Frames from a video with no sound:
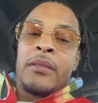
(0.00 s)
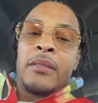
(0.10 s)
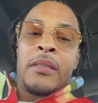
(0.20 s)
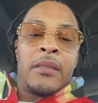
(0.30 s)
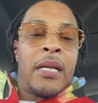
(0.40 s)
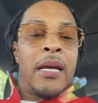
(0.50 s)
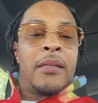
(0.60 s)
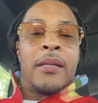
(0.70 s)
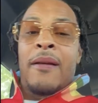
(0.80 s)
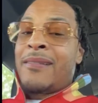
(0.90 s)
Shit,
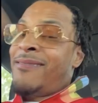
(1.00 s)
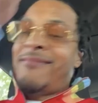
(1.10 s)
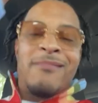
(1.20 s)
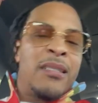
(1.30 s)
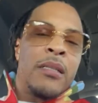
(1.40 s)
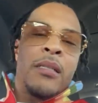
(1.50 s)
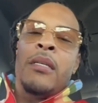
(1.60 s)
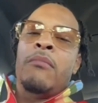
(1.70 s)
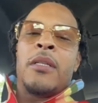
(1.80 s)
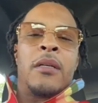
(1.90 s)
goddamn, shit, shit
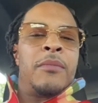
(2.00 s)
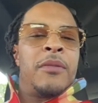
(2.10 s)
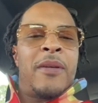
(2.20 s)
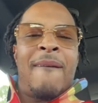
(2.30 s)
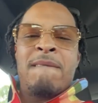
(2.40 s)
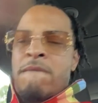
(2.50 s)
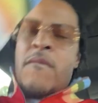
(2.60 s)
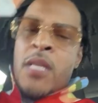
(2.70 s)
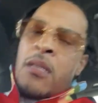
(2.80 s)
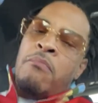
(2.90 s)
keep coming, man.
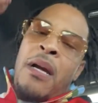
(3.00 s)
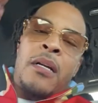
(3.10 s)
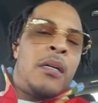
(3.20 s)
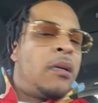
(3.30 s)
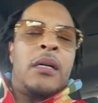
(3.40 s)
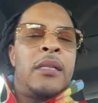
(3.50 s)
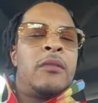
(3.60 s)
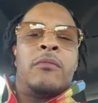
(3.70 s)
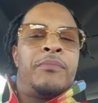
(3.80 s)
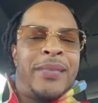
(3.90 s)
My God,
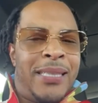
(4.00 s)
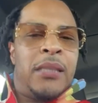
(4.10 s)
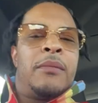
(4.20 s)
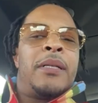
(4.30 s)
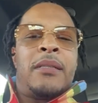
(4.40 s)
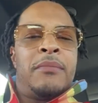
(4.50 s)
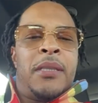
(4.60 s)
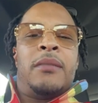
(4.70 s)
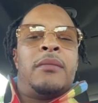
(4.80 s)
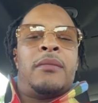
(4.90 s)
don't play about
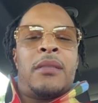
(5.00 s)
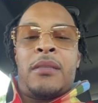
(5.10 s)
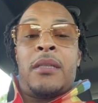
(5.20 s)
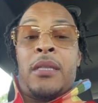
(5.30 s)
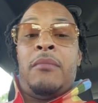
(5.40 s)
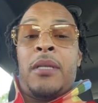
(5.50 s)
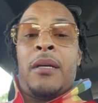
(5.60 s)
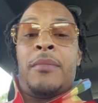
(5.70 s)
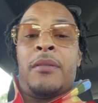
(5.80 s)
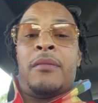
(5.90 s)
me. Shit keep
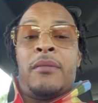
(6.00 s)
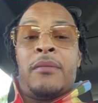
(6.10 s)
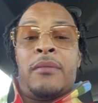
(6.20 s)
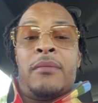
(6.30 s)
coming.